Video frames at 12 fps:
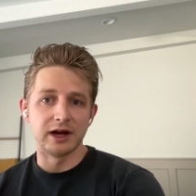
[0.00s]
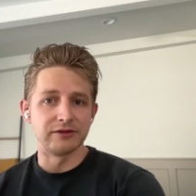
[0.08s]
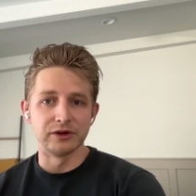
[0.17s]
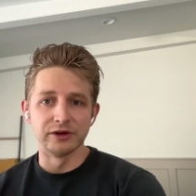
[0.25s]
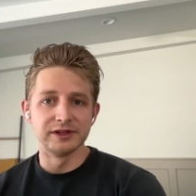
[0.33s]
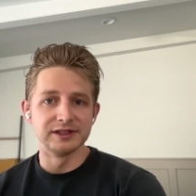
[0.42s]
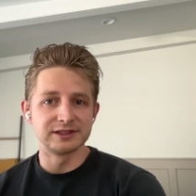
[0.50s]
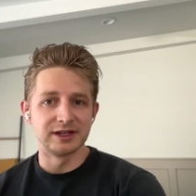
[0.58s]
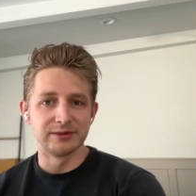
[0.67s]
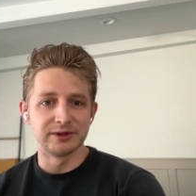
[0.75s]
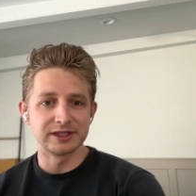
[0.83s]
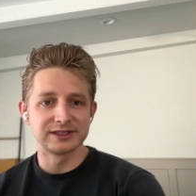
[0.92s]
I've heard that
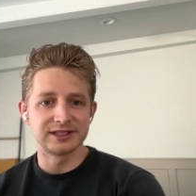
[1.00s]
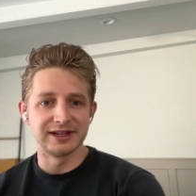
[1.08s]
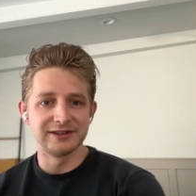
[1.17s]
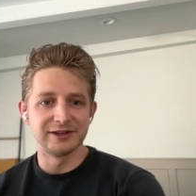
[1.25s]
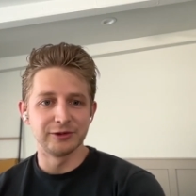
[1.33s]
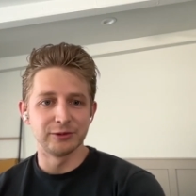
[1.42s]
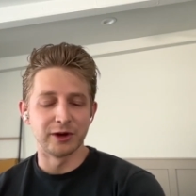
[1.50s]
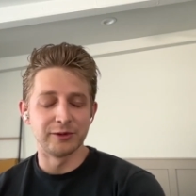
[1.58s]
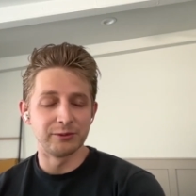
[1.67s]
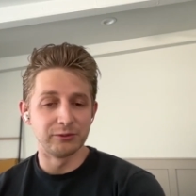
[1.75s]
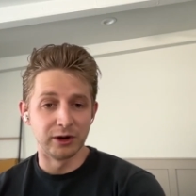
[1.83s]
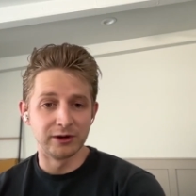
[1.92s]
some are extending their
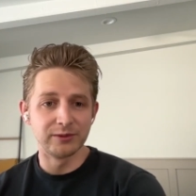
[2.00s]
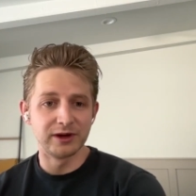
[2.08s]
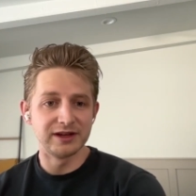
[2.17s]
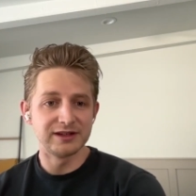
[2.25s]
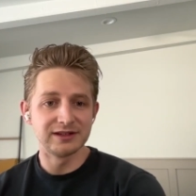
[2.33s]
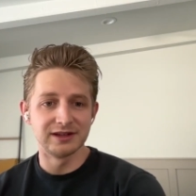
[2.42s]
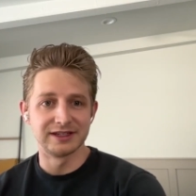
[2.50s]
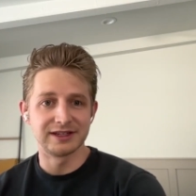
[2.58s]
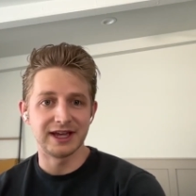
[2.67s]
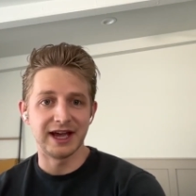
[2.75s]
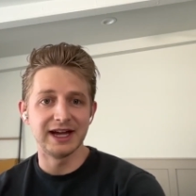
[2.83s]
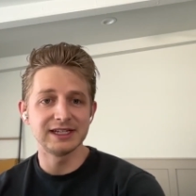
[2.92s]
runway and
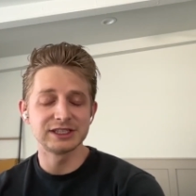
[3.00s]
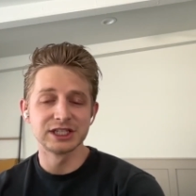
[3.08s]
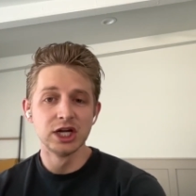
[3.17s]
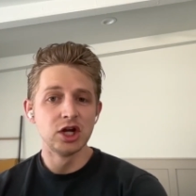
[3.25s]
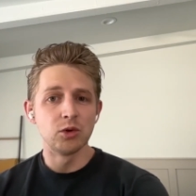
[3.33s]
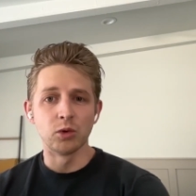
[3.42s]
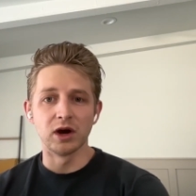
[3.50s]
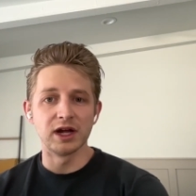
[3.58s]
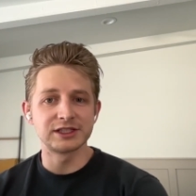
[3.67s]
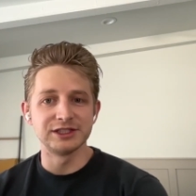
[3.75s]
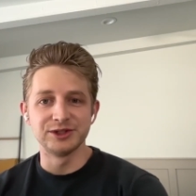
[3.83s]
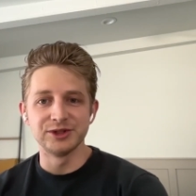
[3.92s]
cash. We're
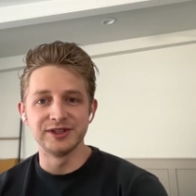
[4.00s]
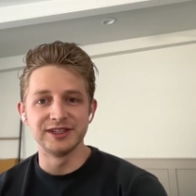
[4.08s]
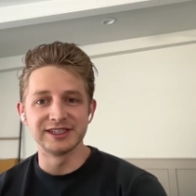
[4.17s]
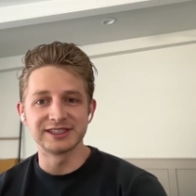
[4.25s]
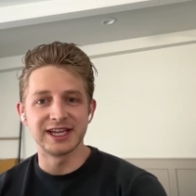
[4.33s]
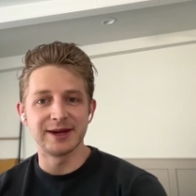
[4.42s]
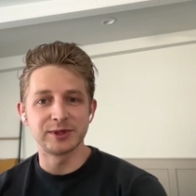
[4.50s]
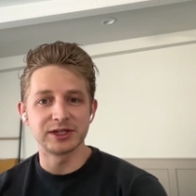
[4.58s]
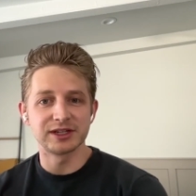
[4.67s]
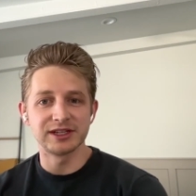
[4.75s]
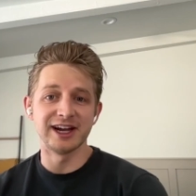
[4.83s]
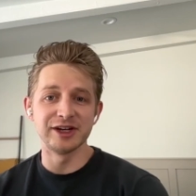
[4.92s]
actually doing the
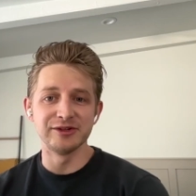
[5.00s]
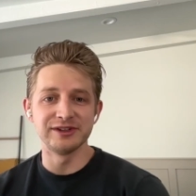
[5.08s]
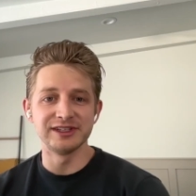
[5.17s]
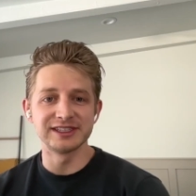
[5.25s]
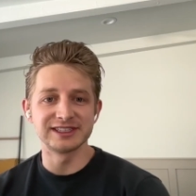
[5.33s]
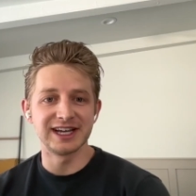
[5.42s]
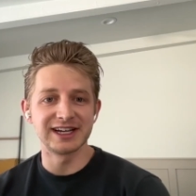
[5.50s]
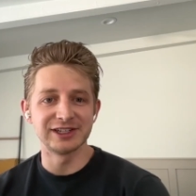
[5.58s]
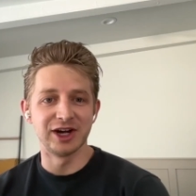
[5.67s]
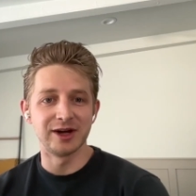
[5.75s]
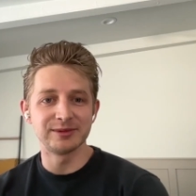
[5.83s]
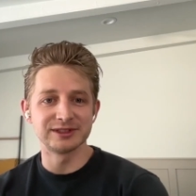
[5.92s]
exact
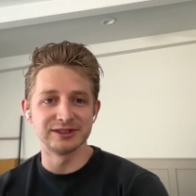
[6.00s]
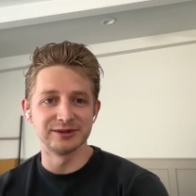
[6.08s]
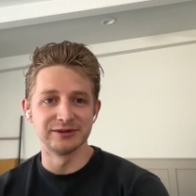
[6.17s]
opposite.